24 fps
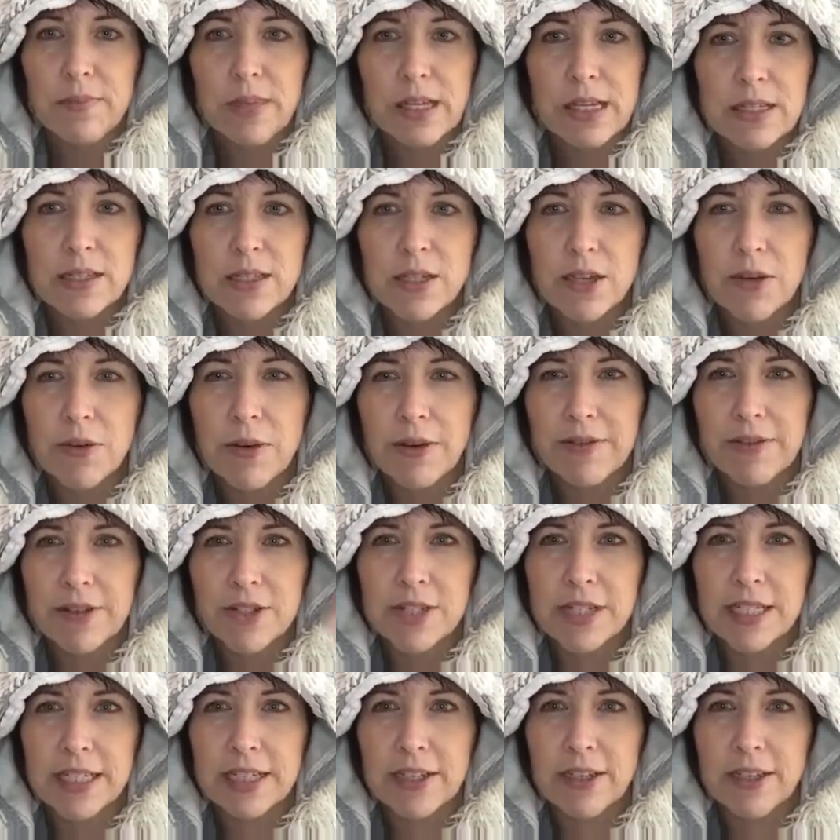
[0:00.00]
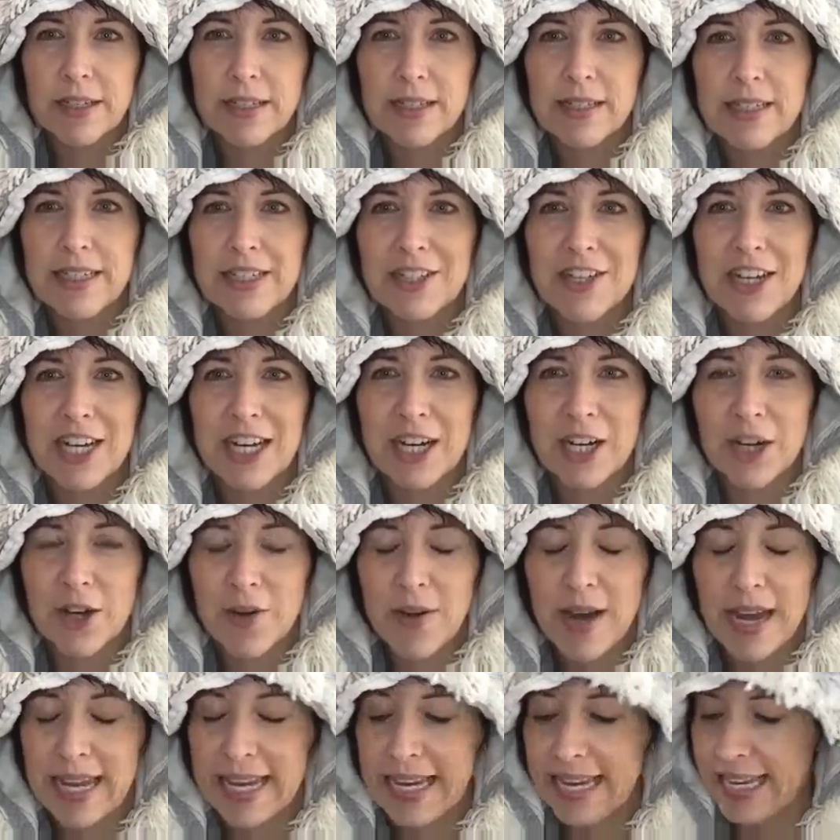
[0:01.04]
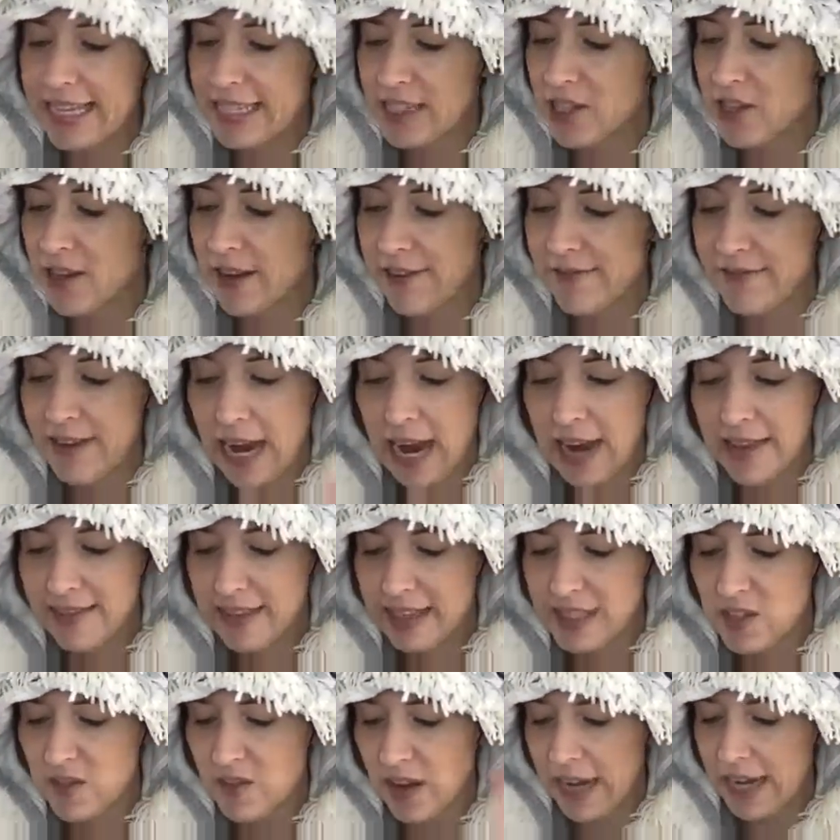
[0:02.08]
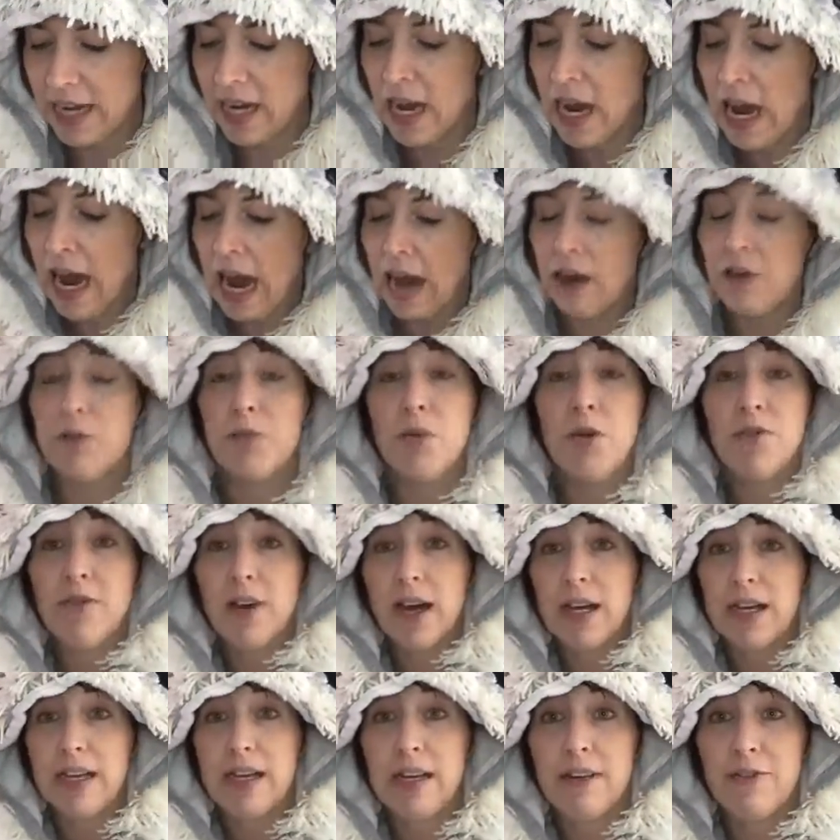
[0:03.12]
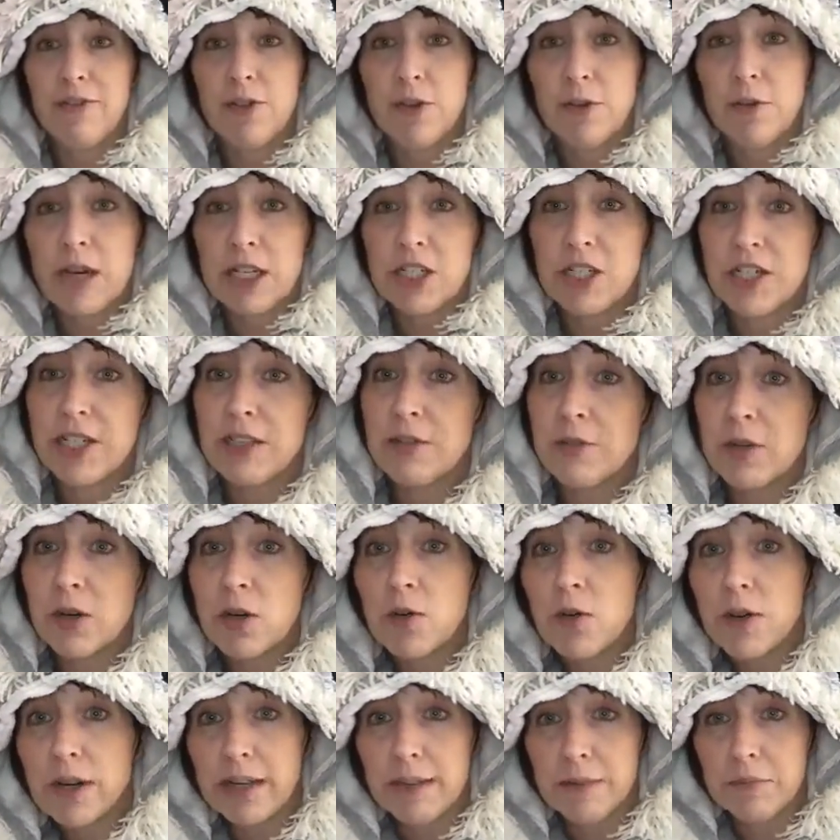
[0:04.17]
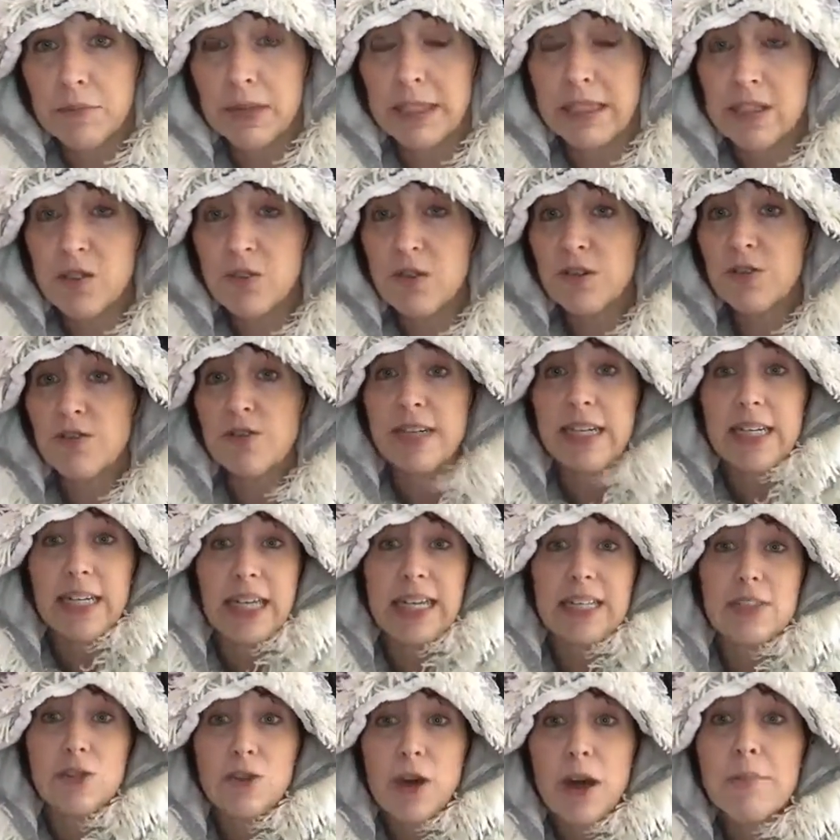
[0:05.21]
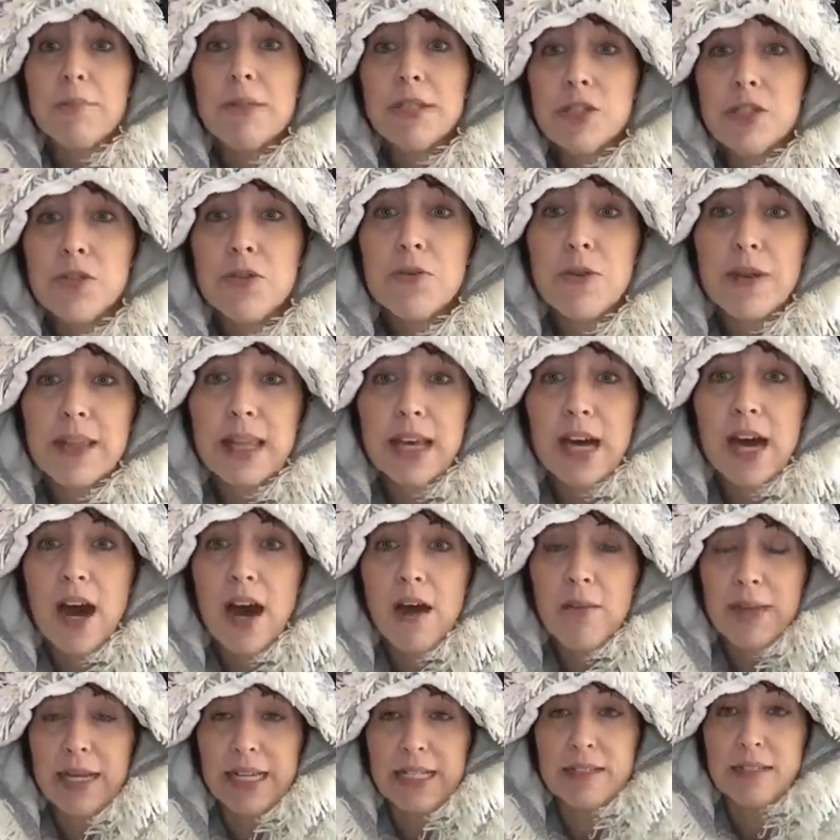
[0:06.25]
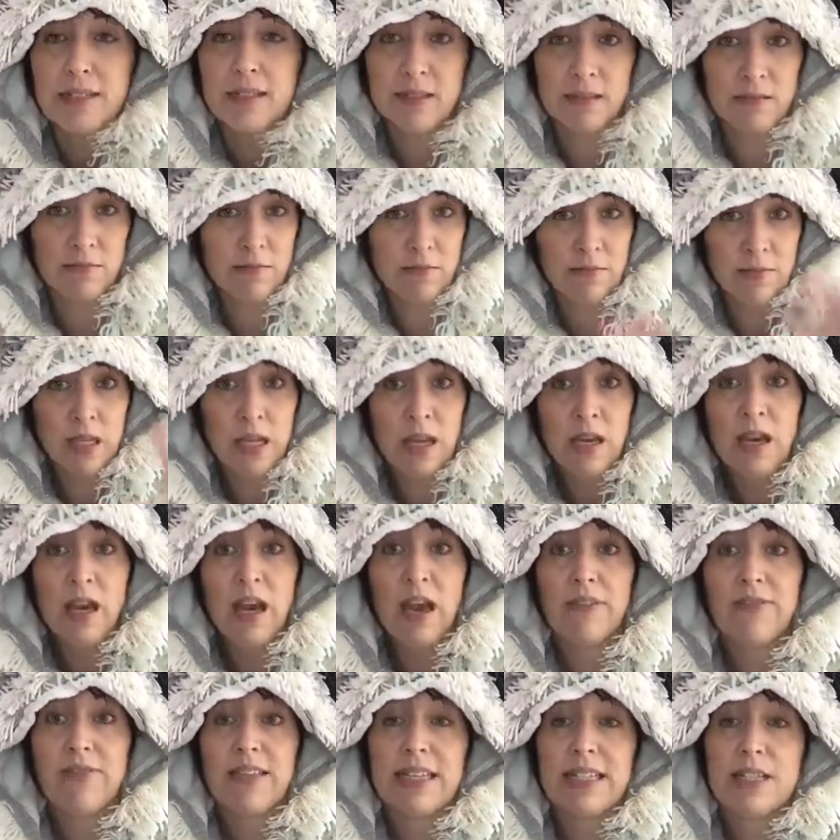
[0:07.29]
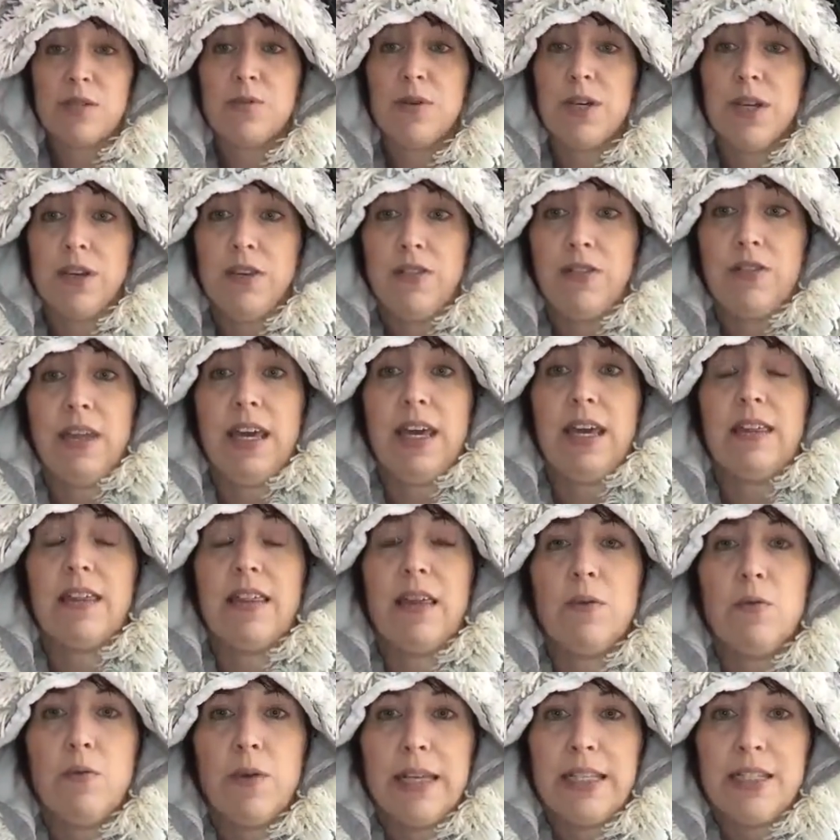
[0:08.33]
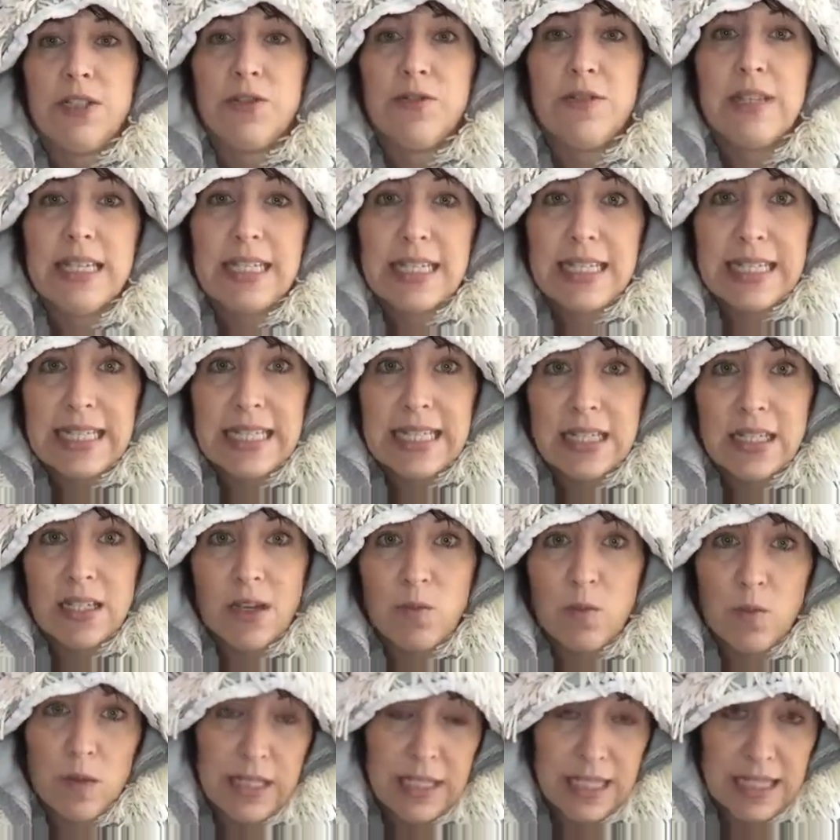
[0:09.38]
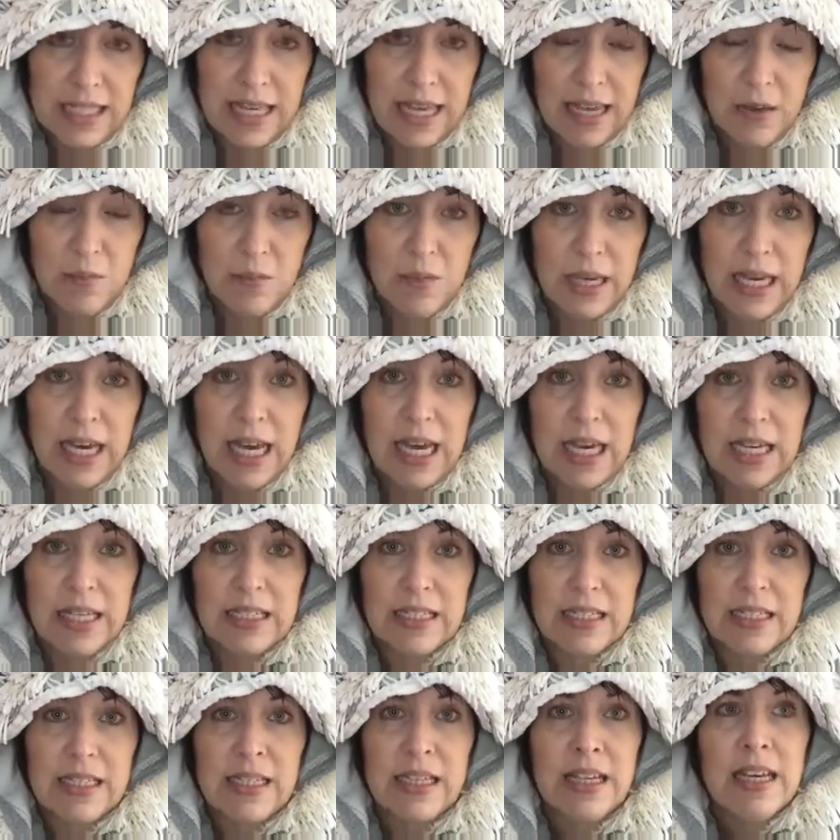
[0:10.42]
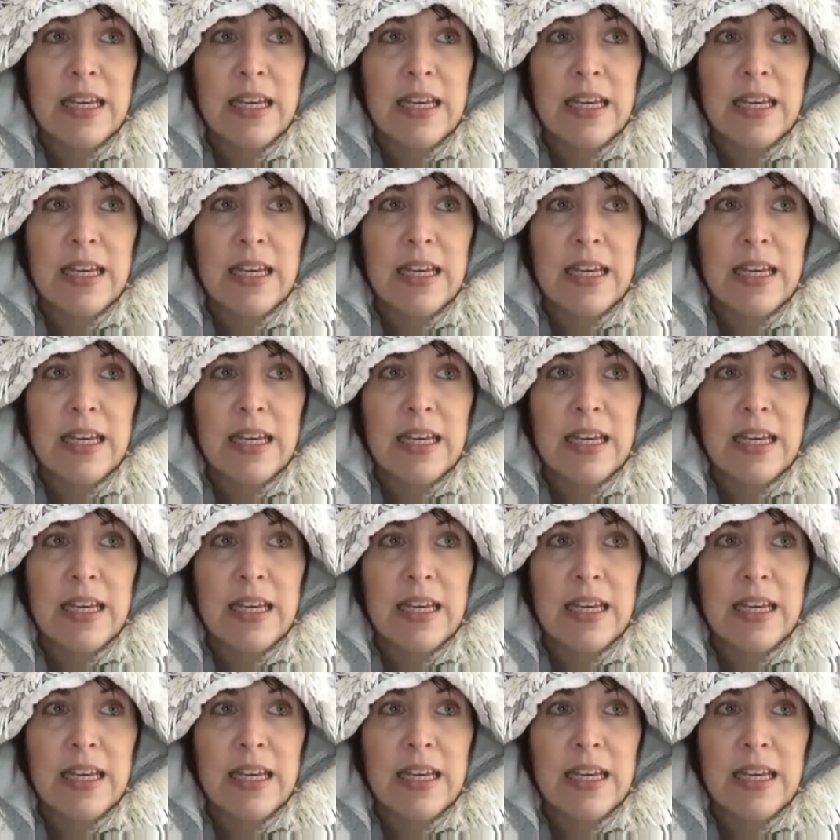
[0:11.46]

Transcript: So if you're still here, go ahead and answer. If not, that's fine. I'll move on. And if you're watching the recording, please feel free, like, drop a 2 in the comments if that's what you think, that we do these things on Wednesday because